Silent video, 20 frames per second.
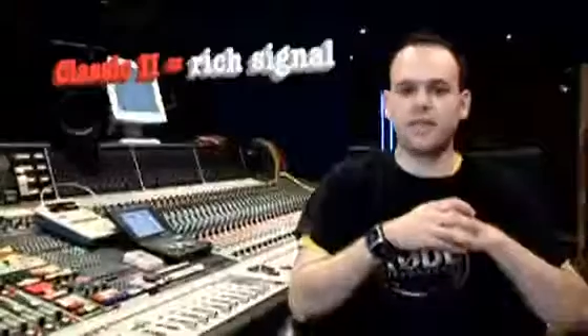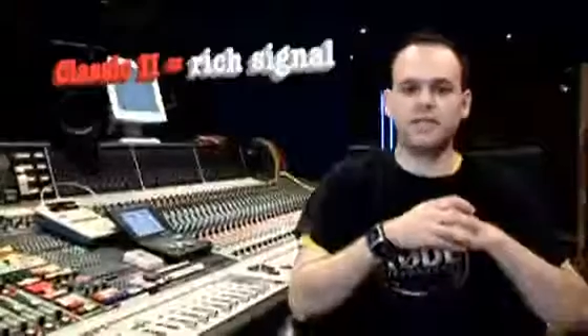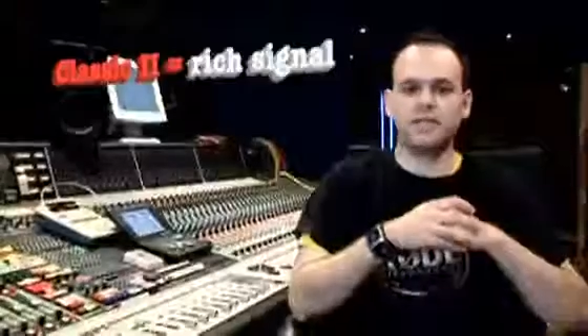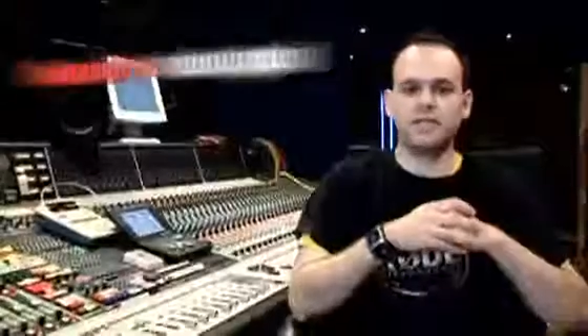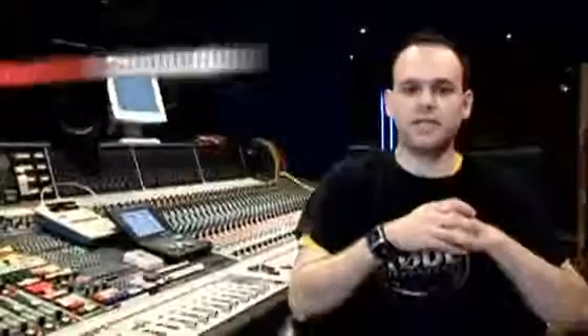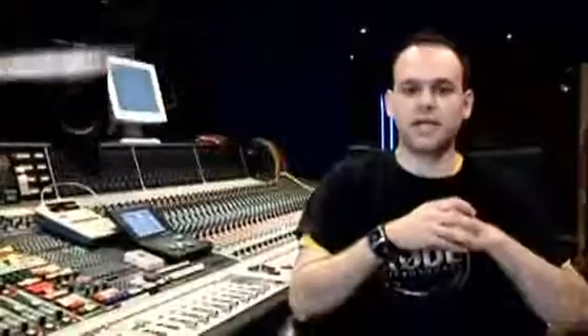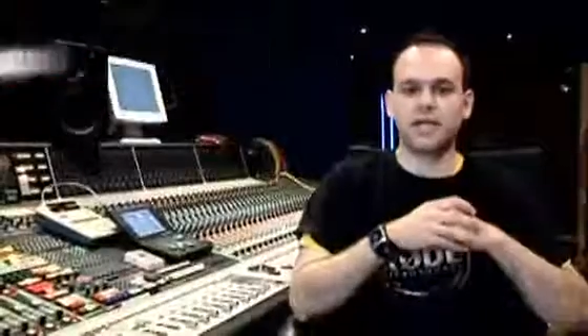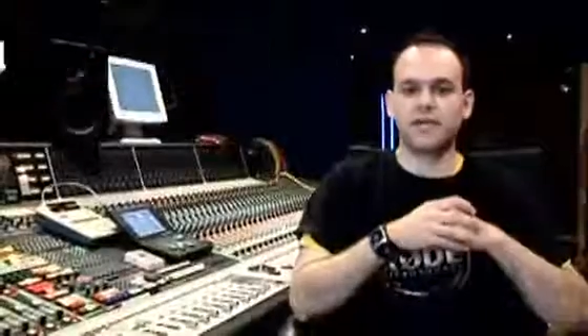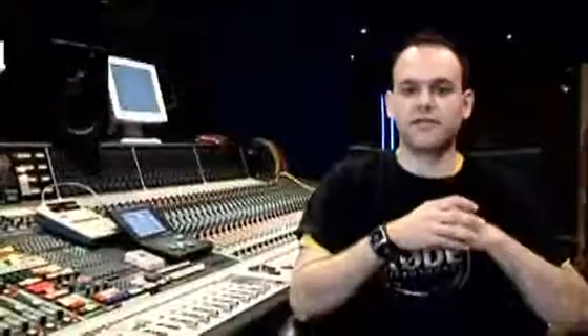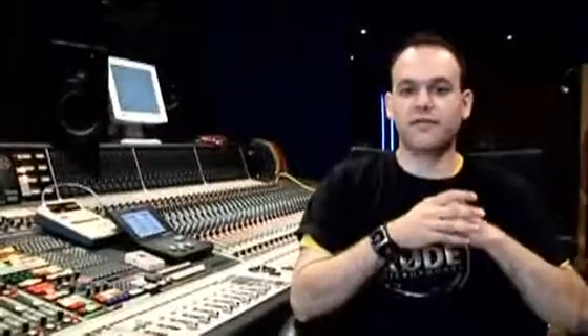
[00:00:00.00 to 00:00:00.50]

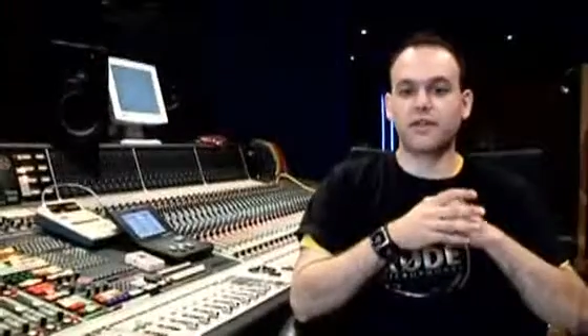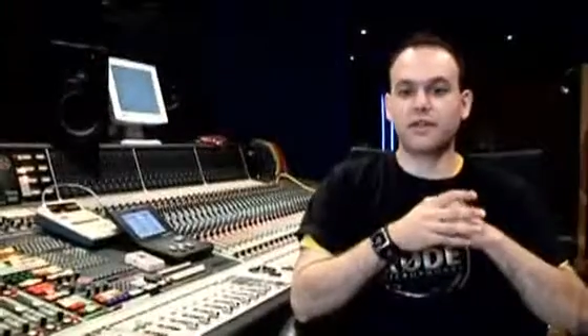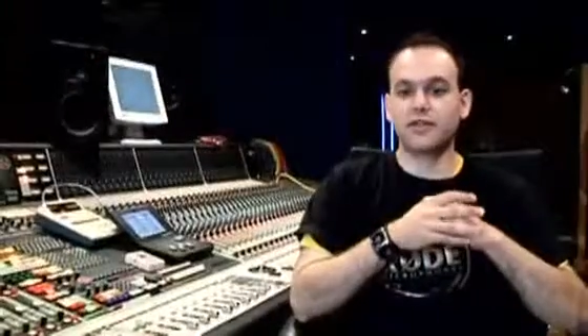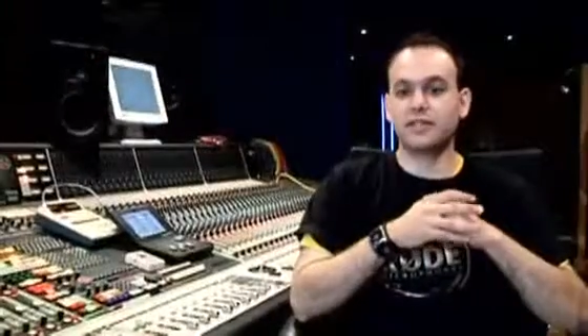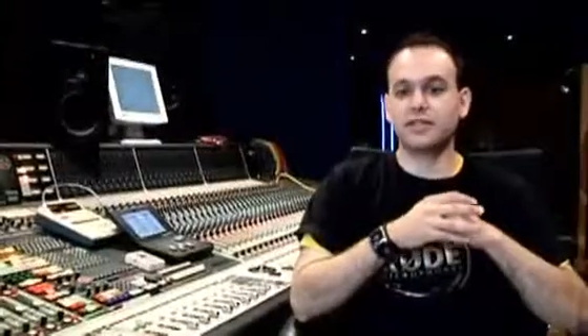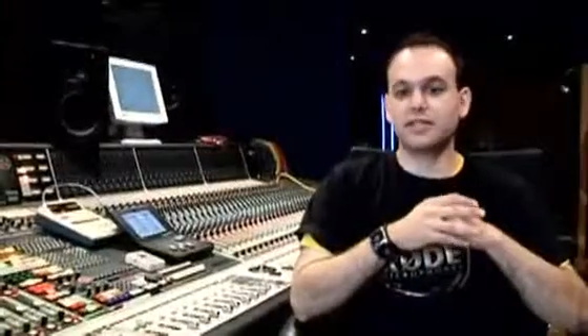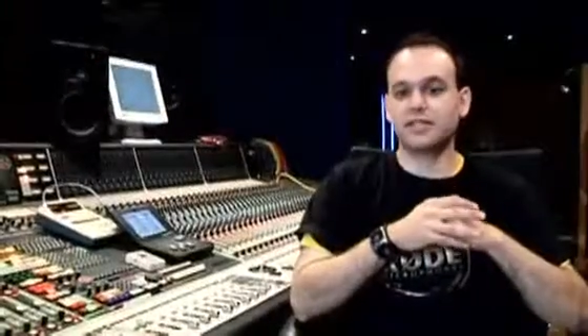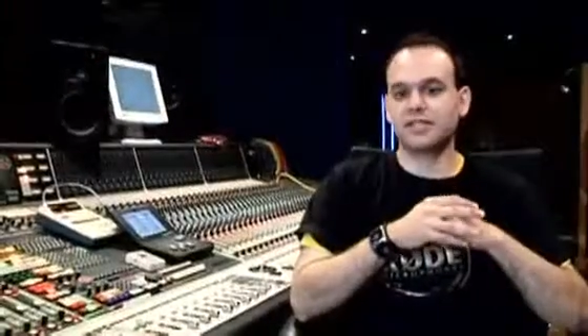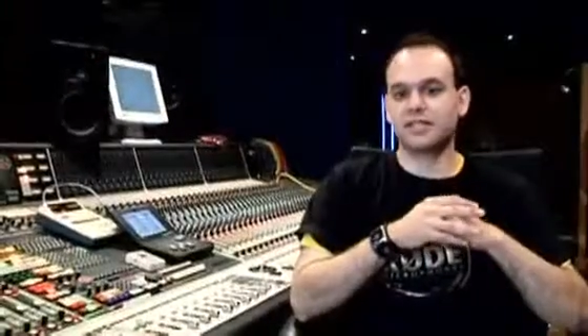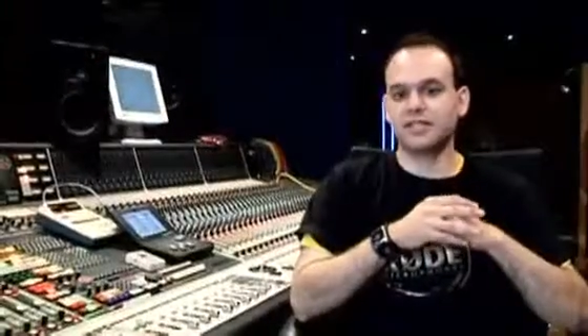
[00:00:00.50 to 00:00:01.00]
mean you get a
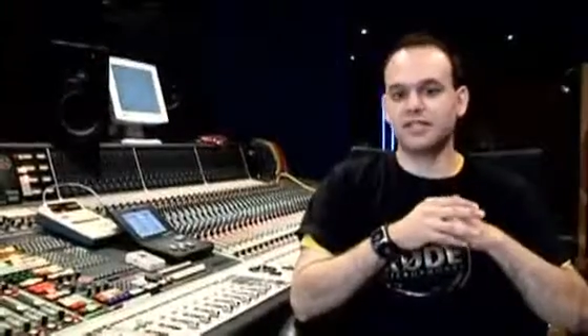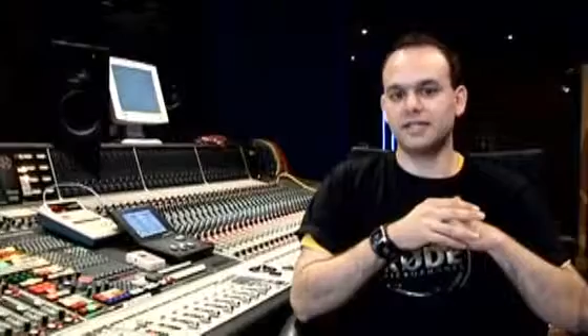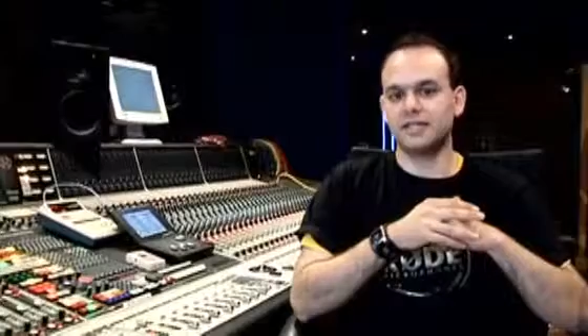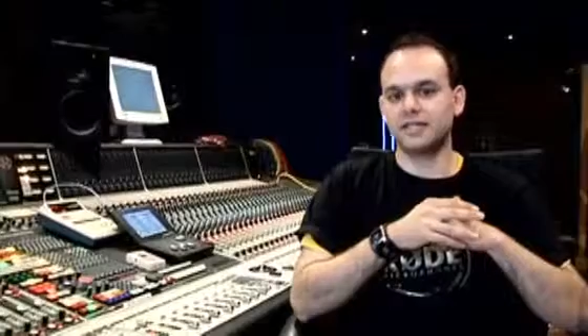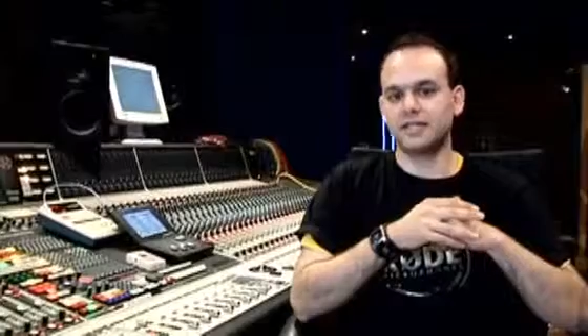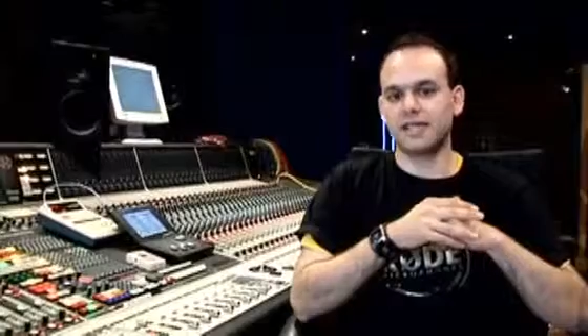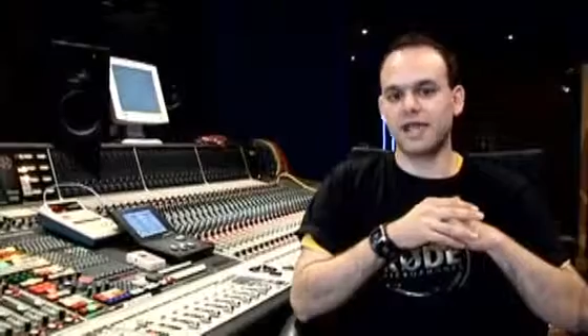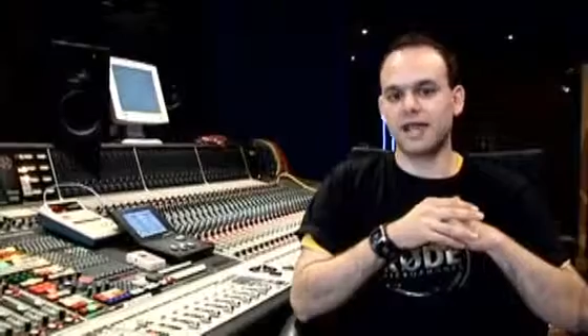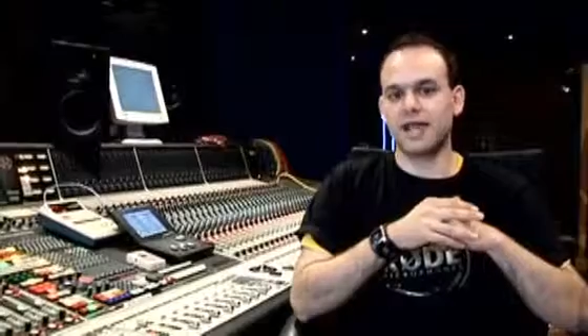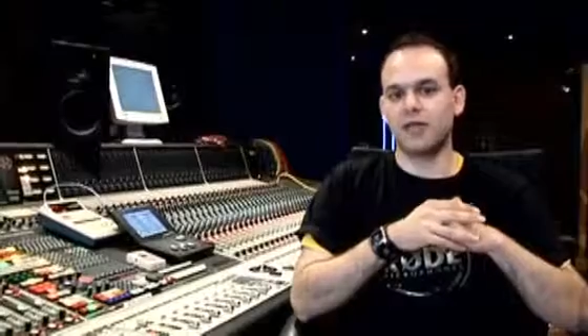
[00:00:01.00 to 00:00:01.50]
very
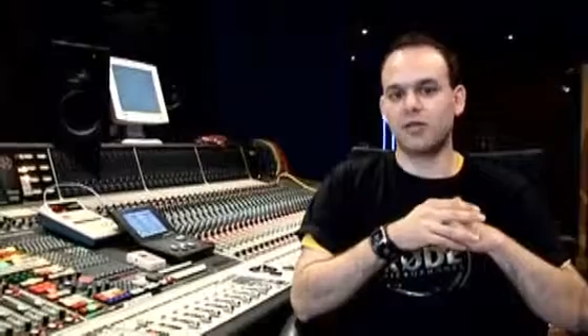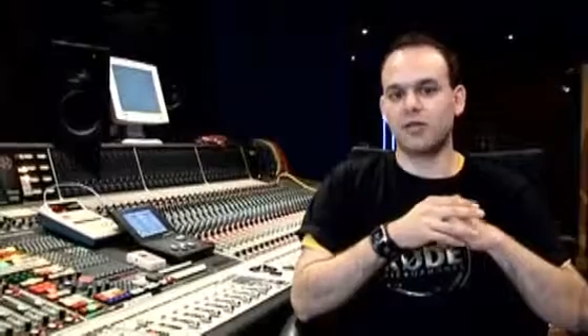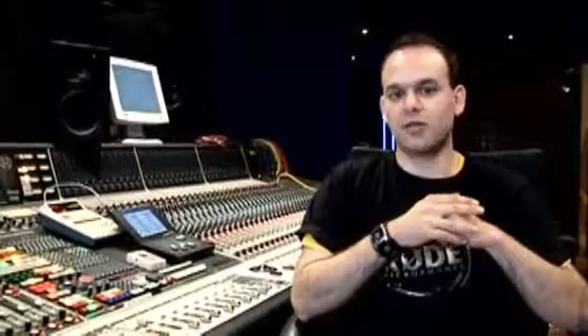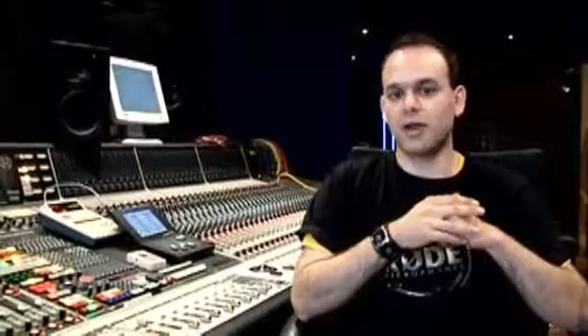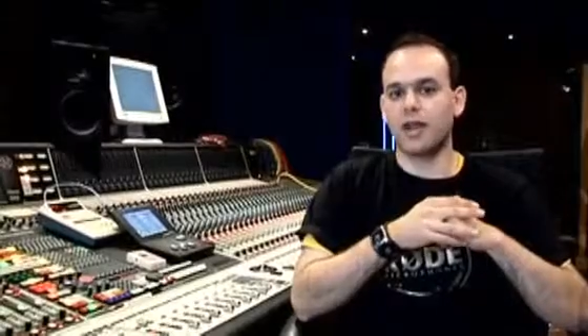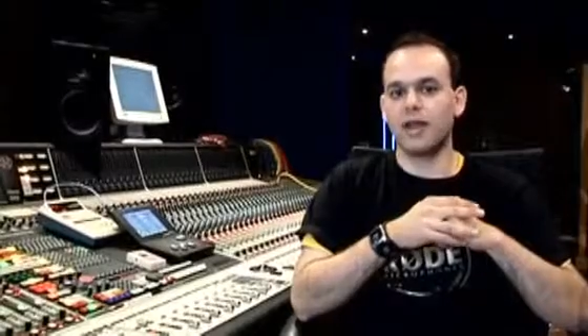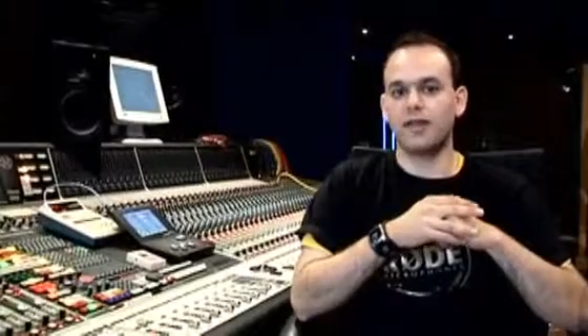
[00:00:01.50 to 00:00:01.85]
distinct sound